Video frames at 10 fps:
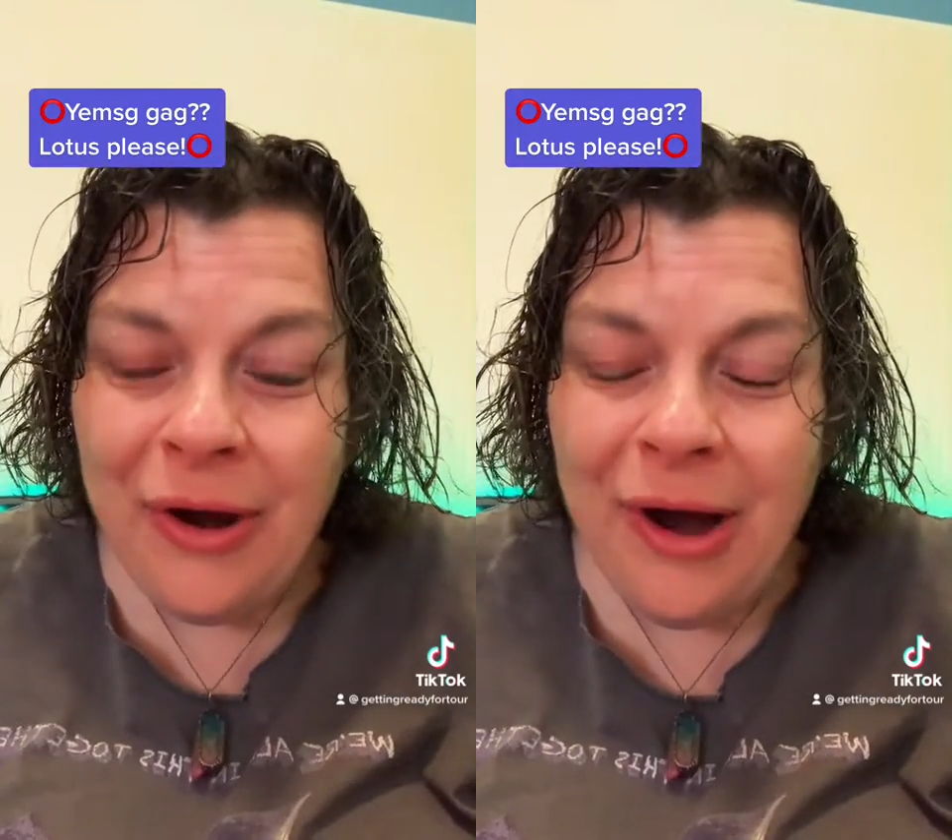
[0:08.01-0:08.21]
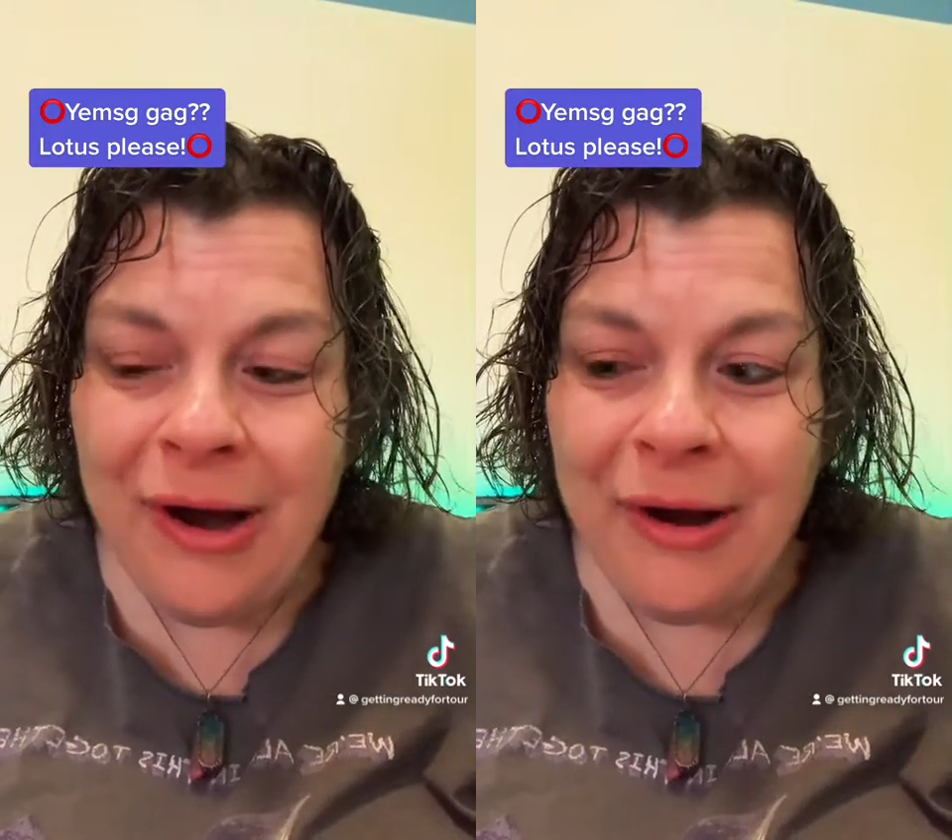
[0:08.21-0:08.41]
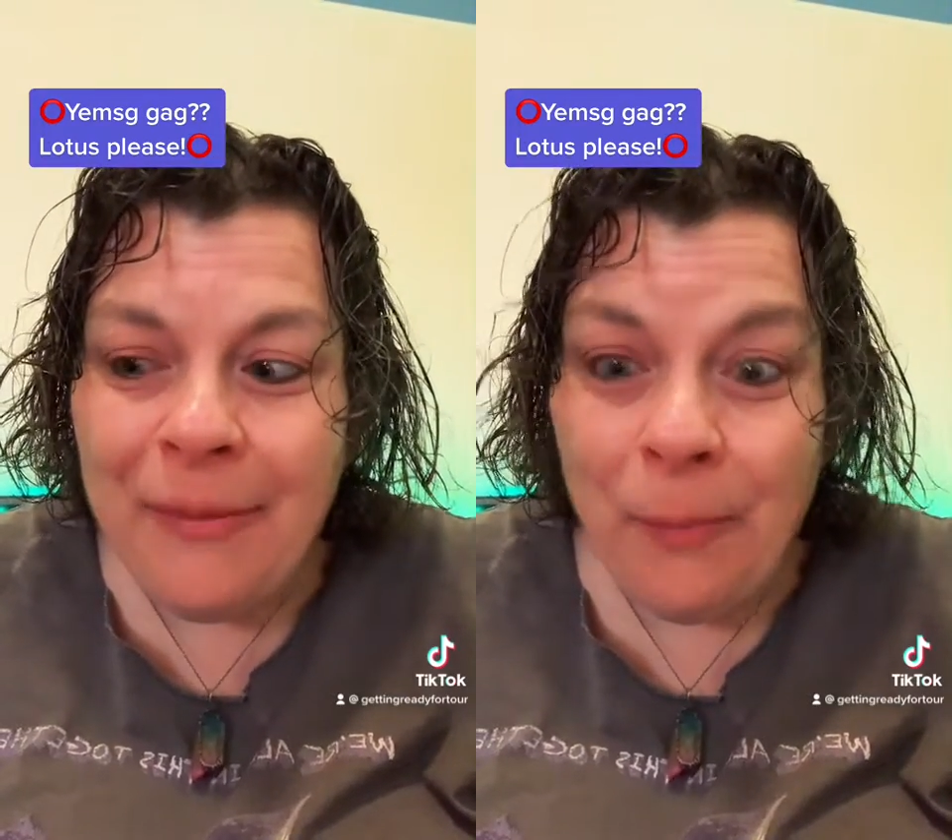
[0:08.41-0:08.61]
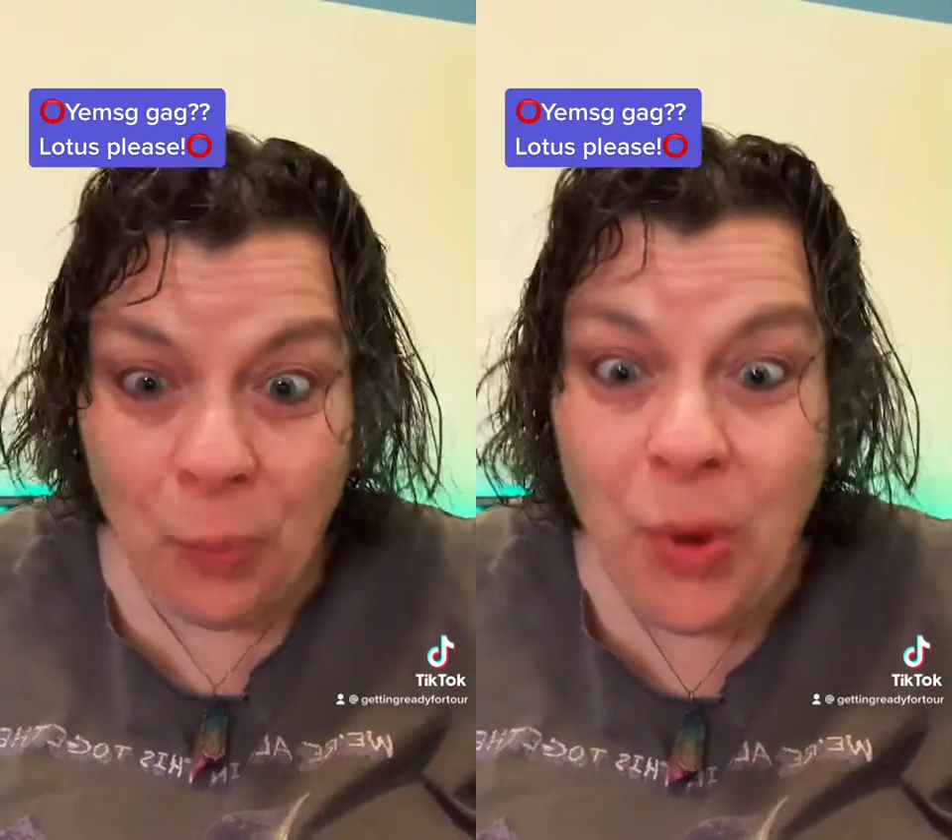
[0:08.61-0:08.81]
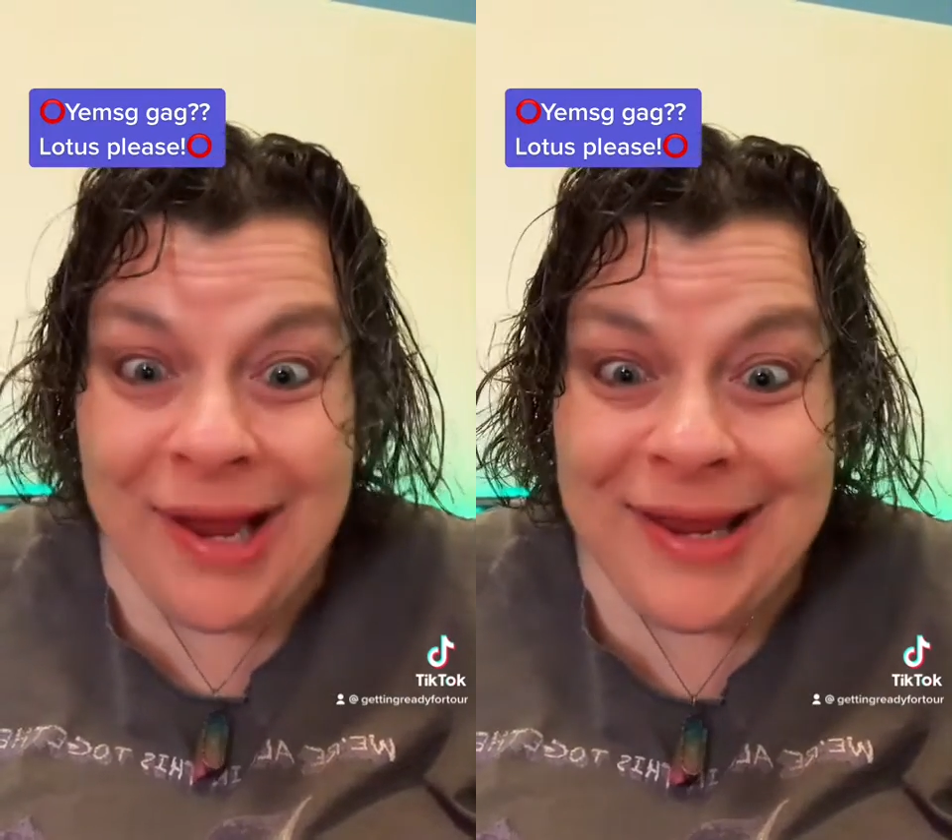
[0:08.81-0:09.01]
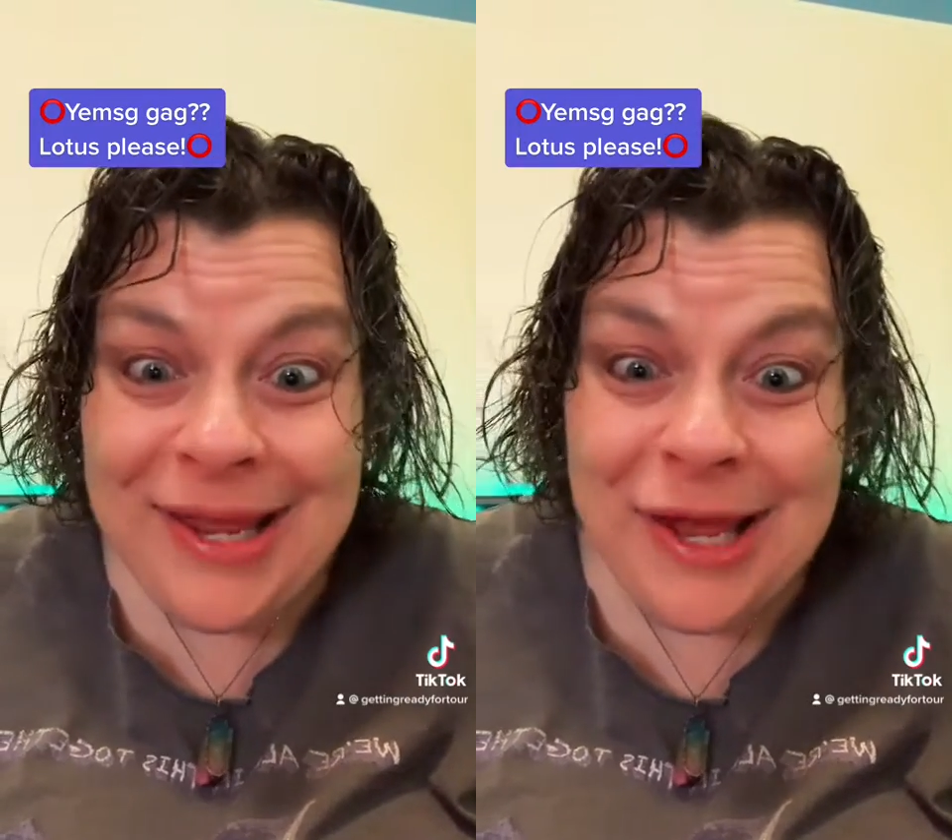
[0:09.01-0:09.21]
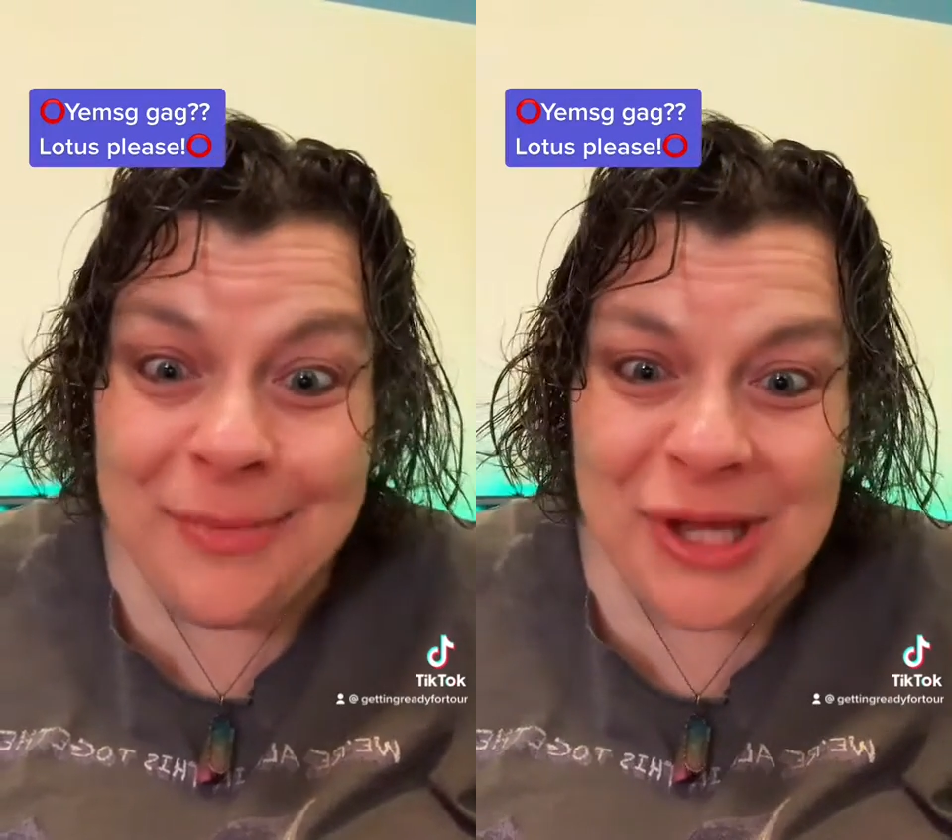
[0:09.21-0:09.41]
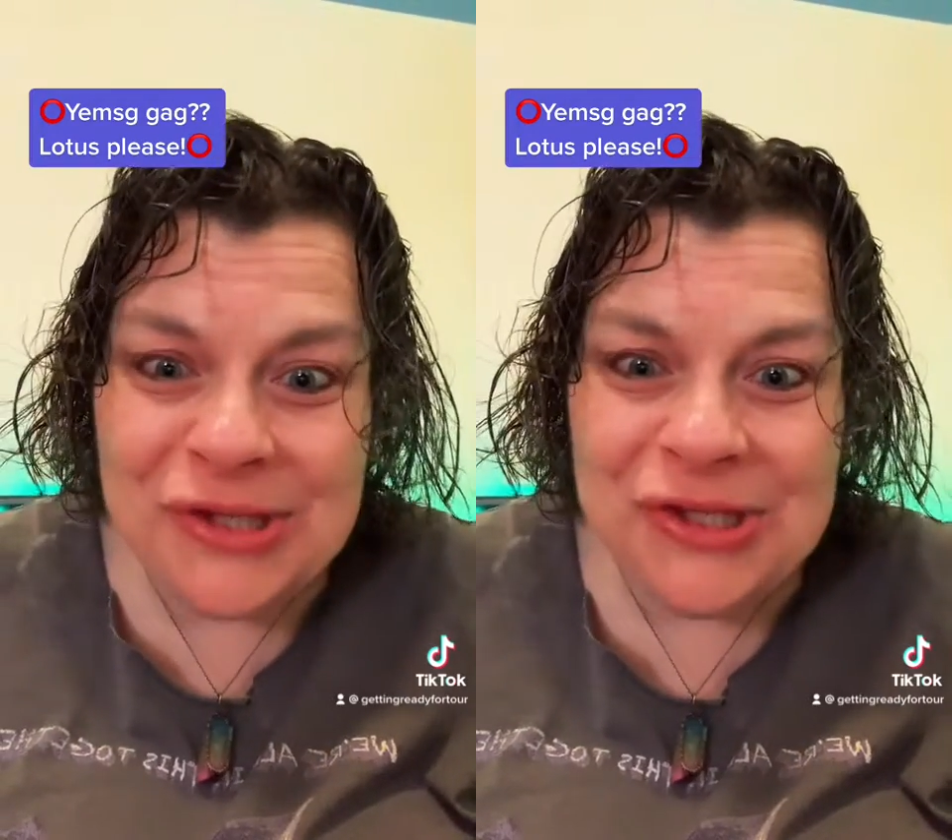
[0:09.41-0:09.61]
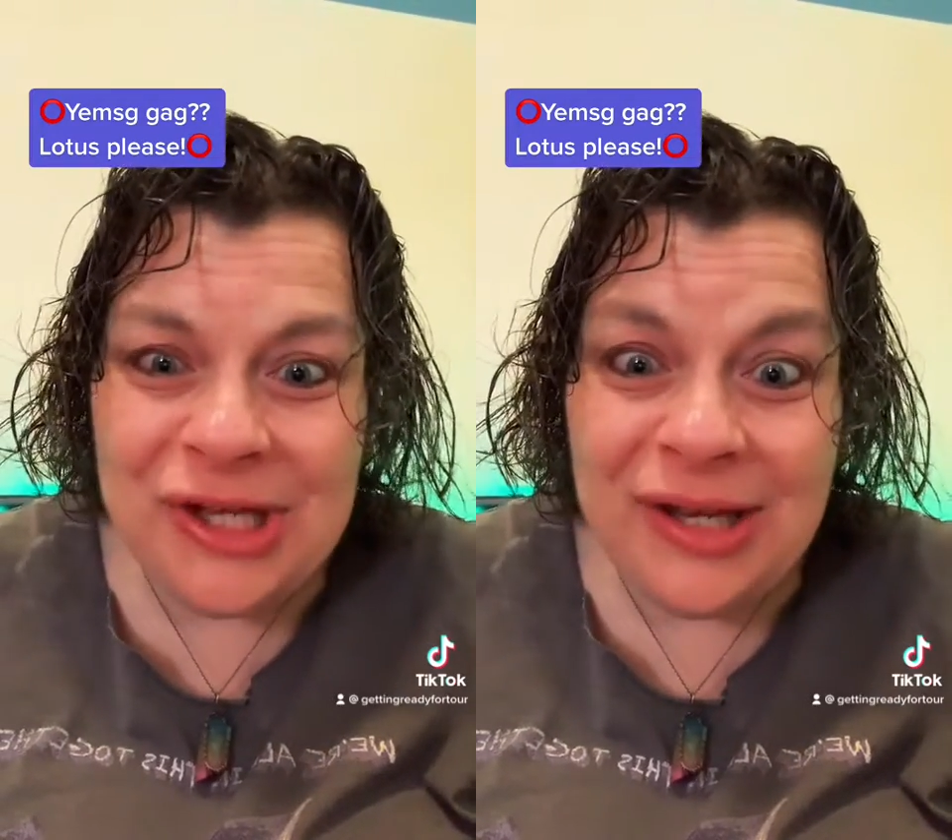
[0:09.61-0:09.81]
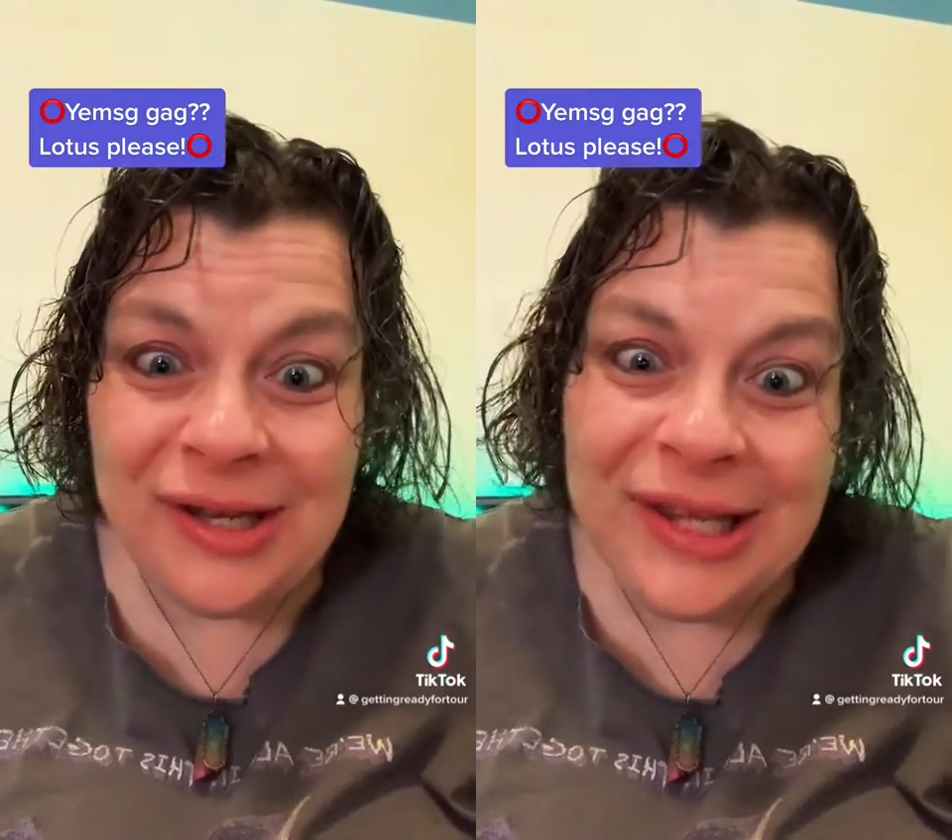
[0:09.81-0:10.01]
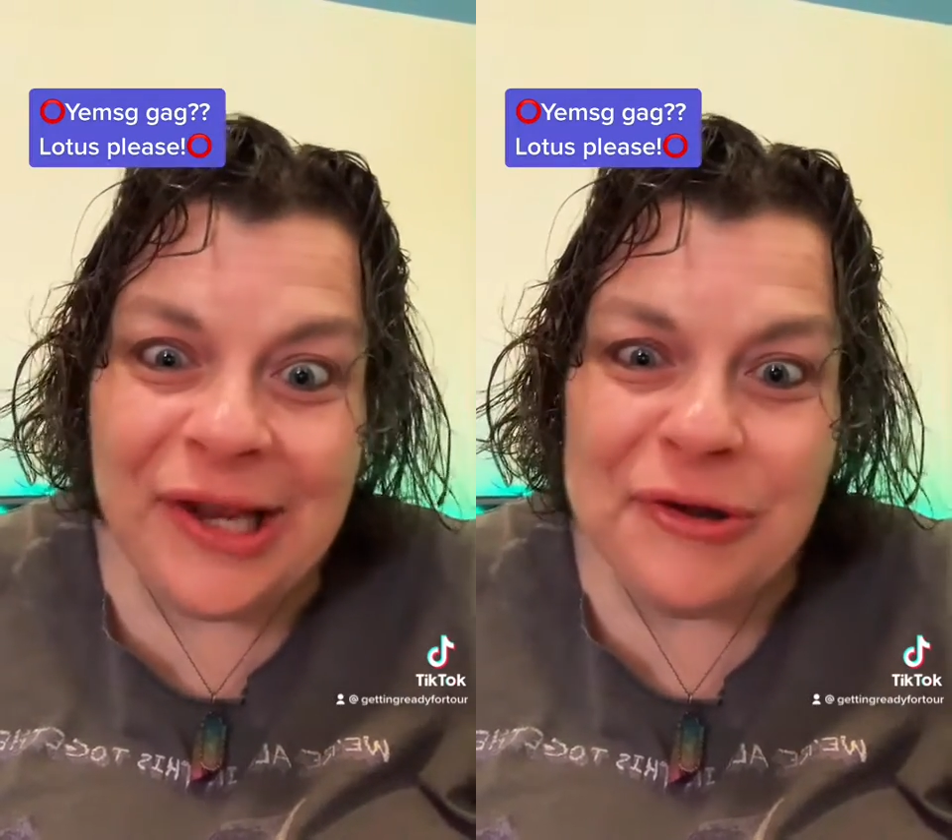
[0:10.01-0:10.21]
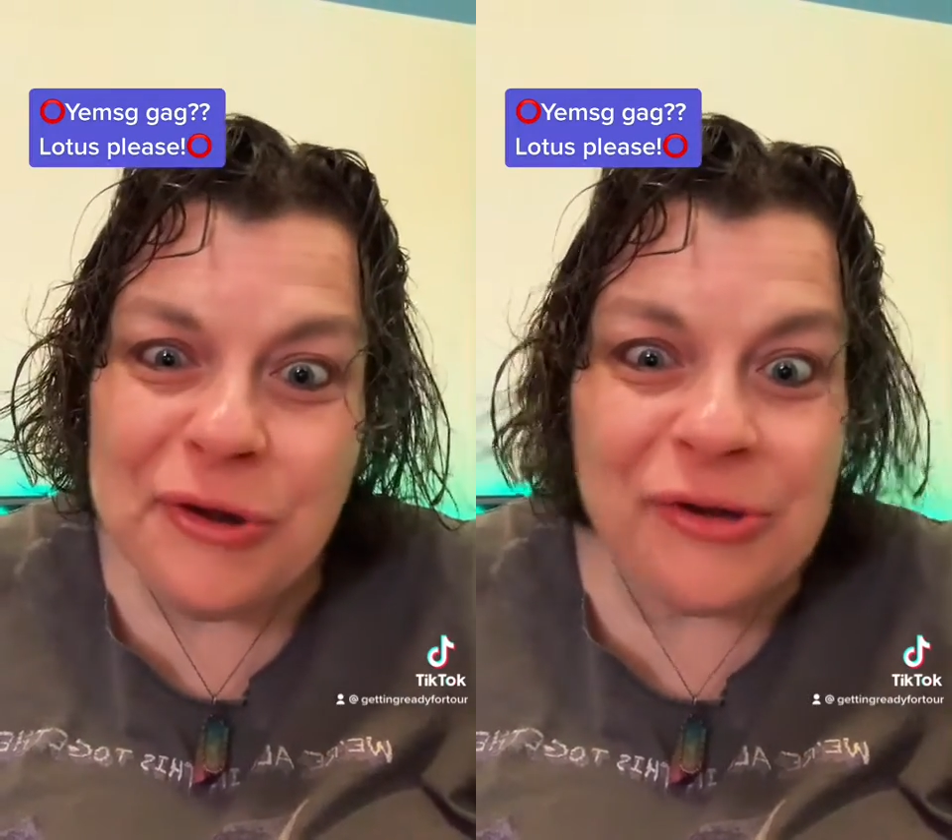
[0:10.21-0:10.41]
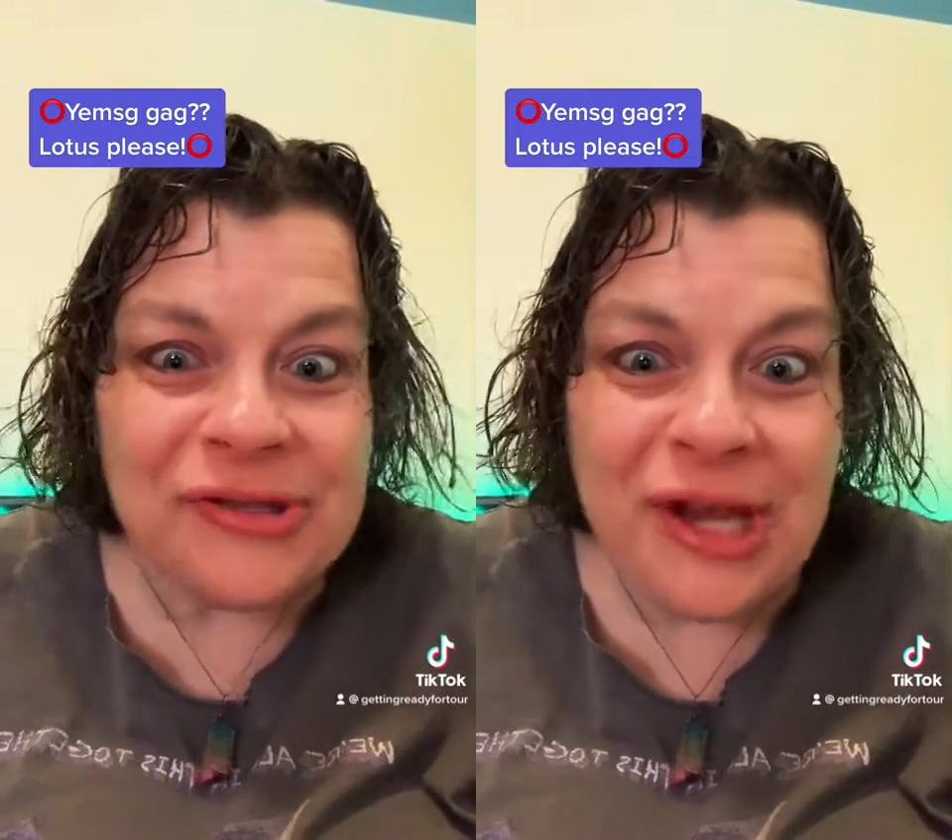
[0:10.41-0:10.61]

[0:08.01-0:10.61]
Um, YEMSG. Yeah, New Year's.